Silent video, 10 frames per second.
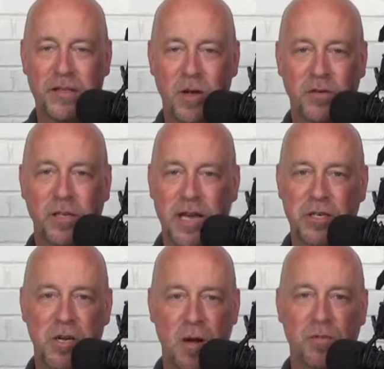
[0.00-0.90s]
Those
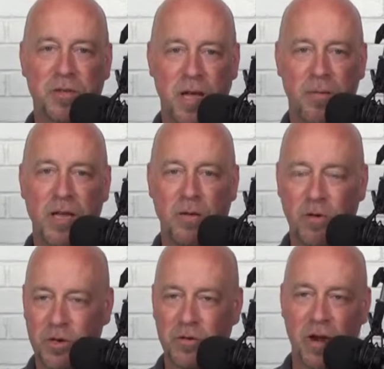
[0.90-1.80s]
election numbers coming in,
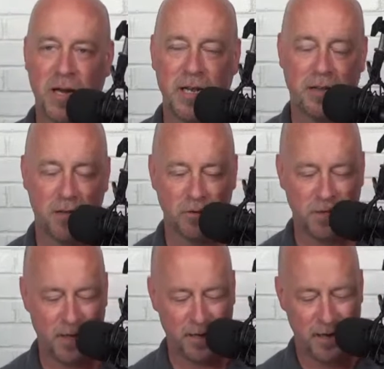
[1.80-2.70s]
we do try to get
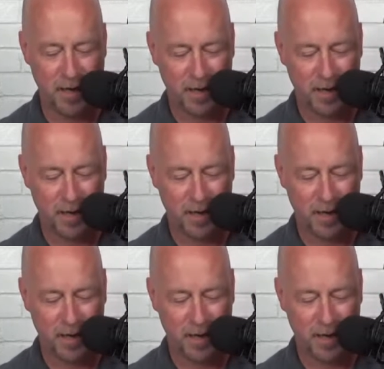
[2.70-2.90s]
those in.